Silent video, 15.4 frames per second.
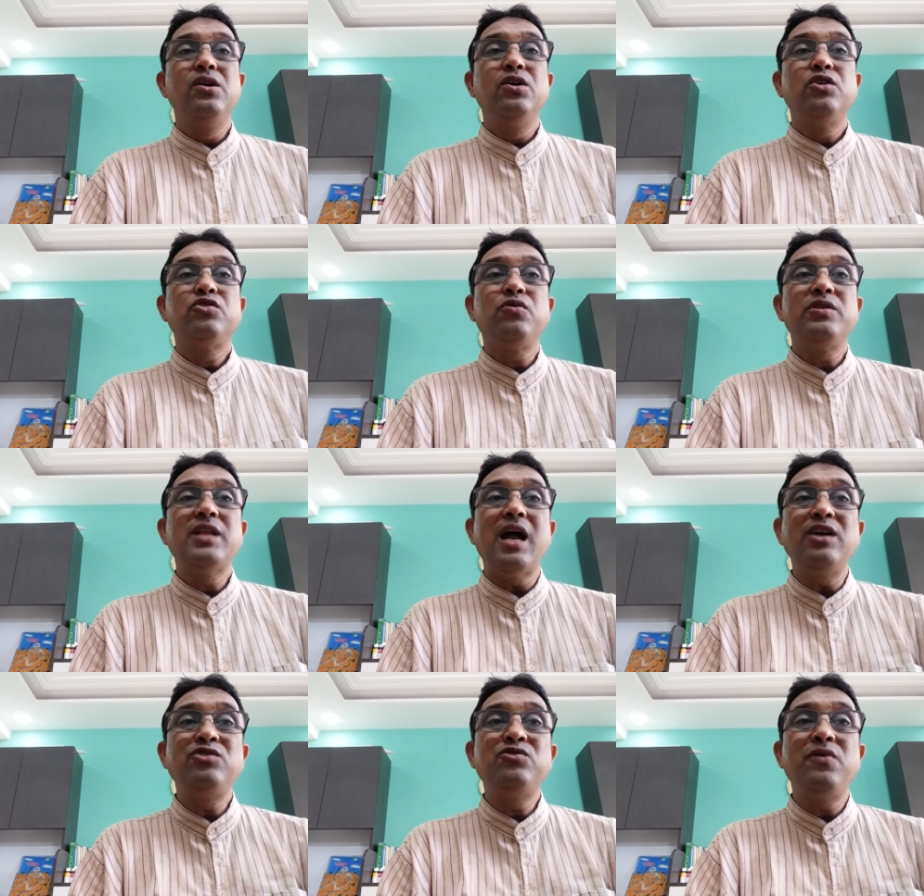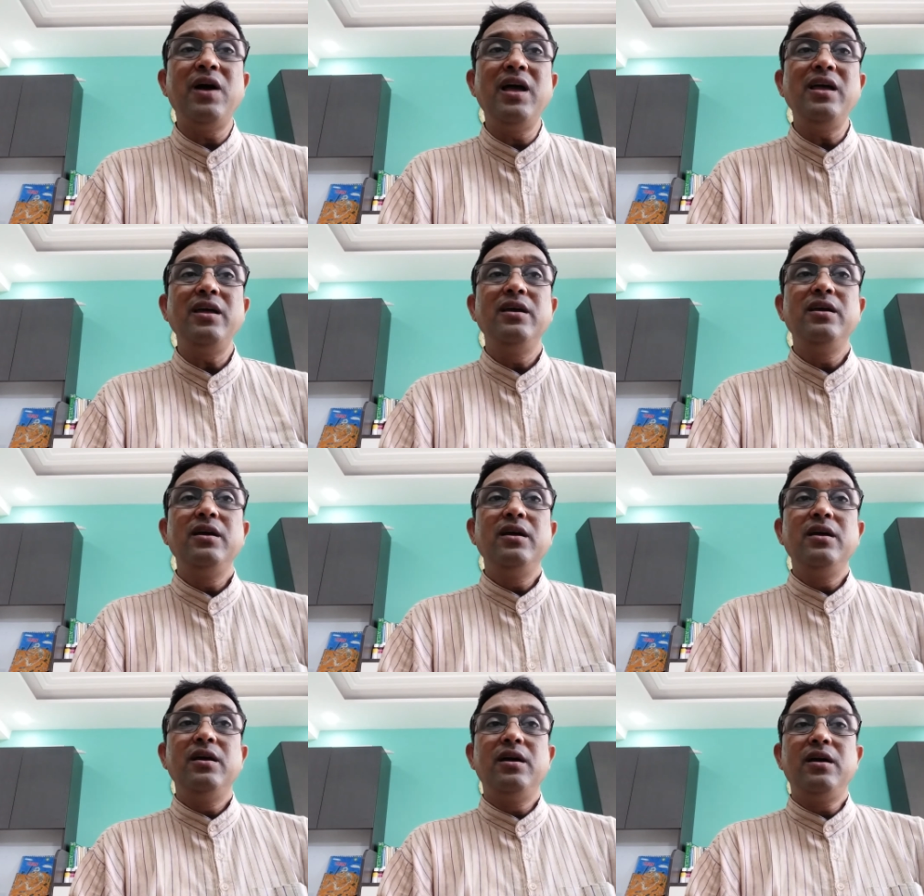So that's why
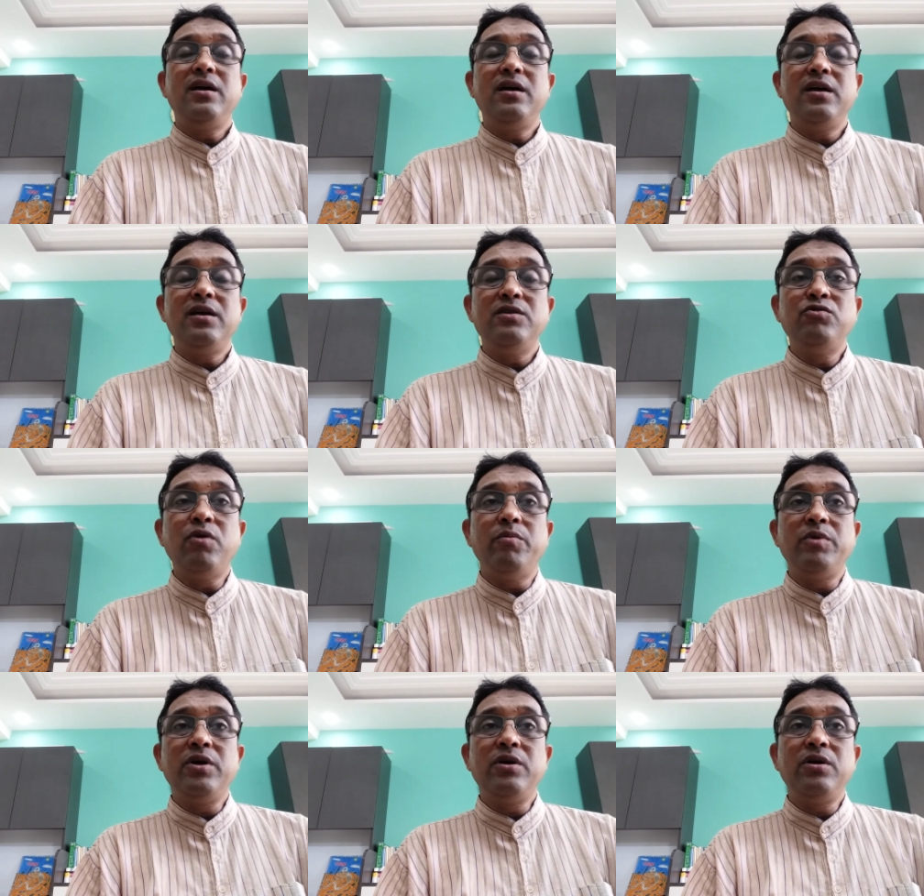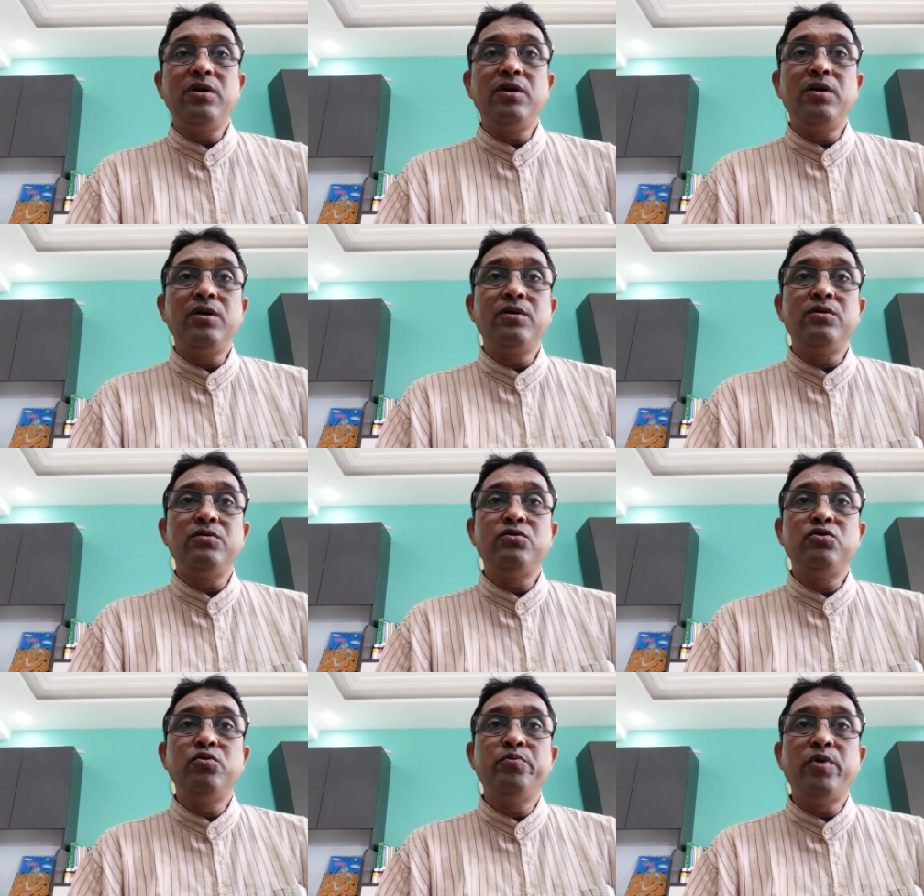
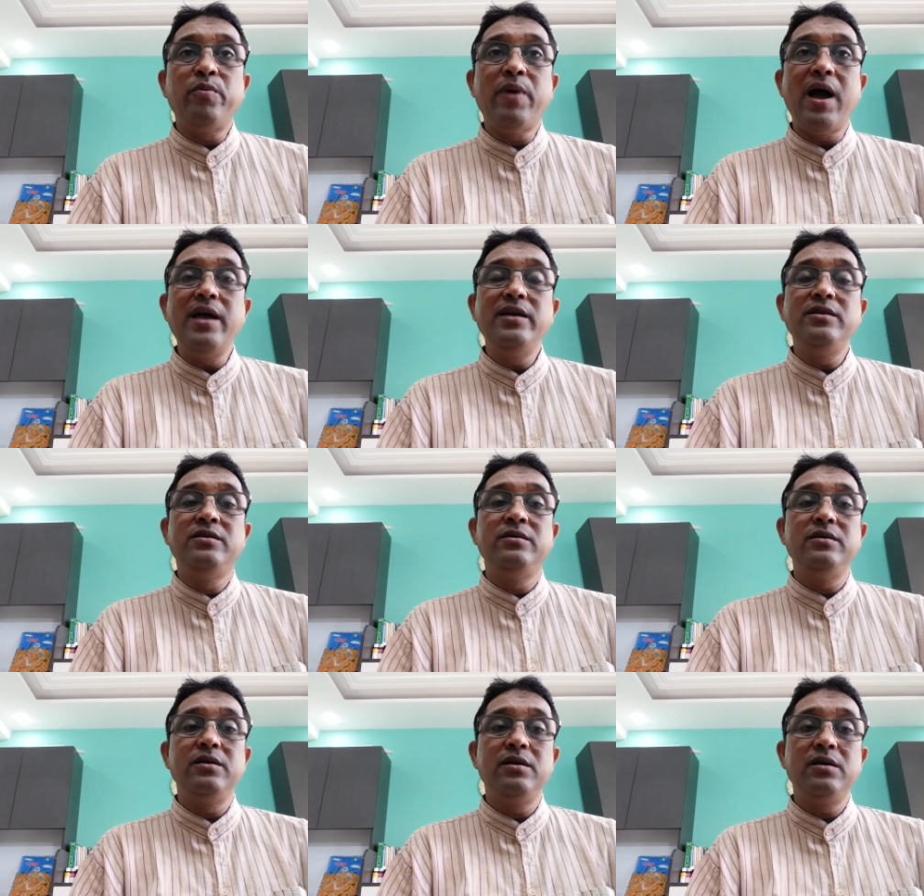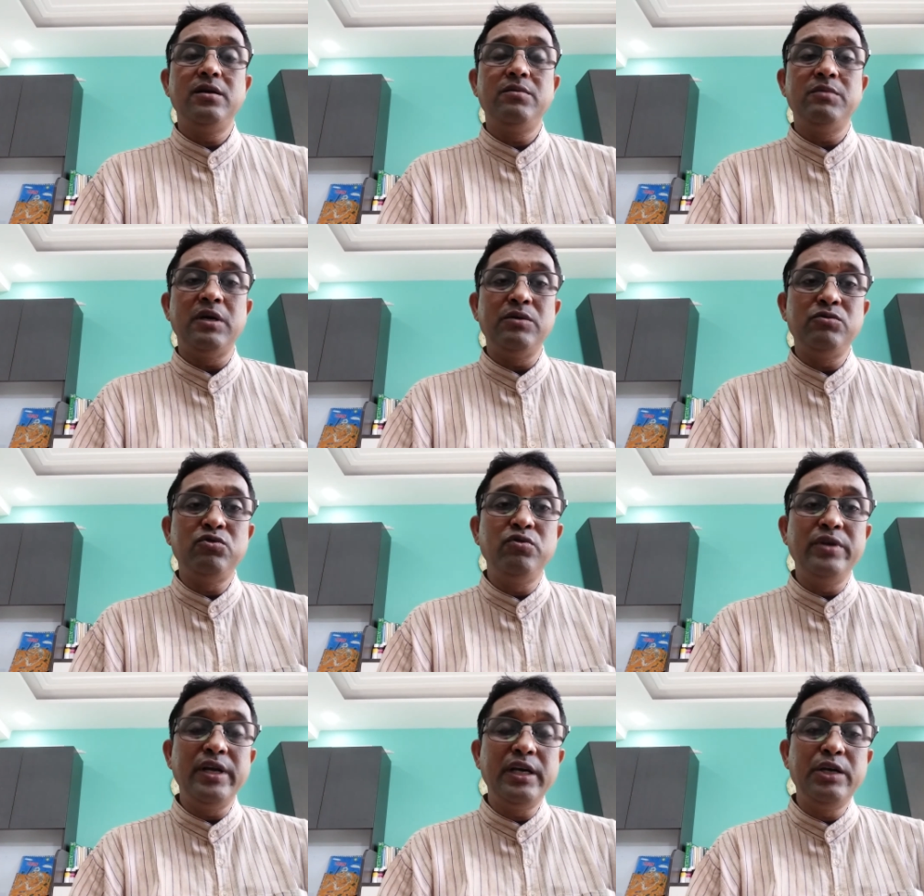to provide to
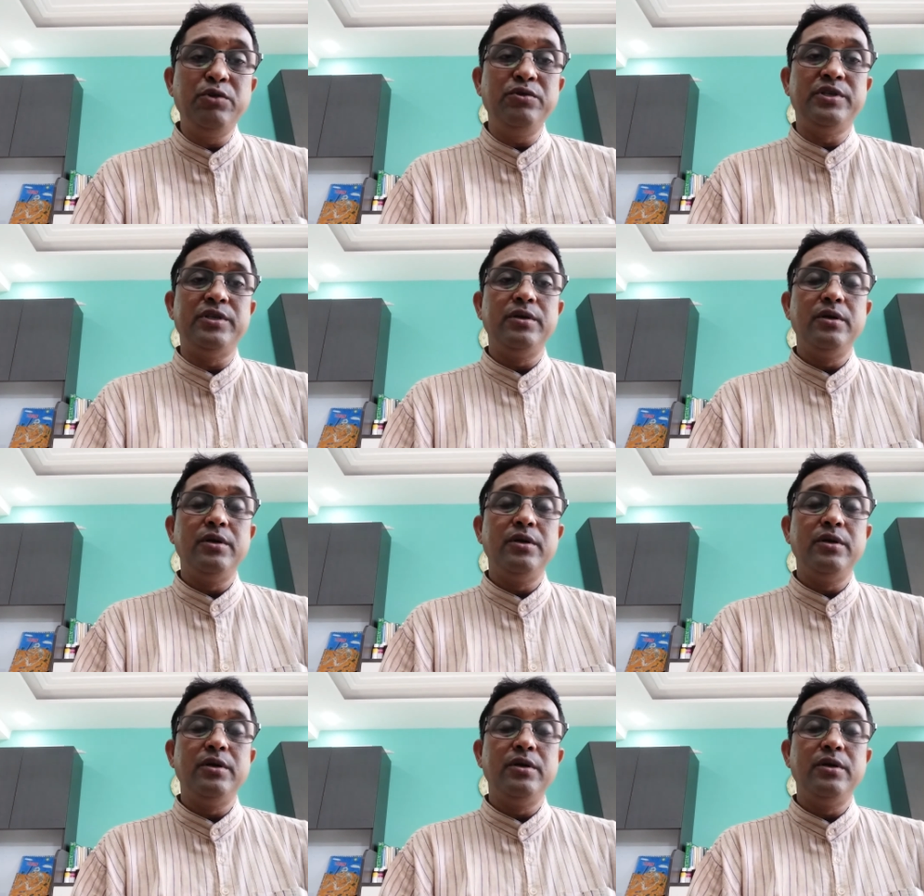recruit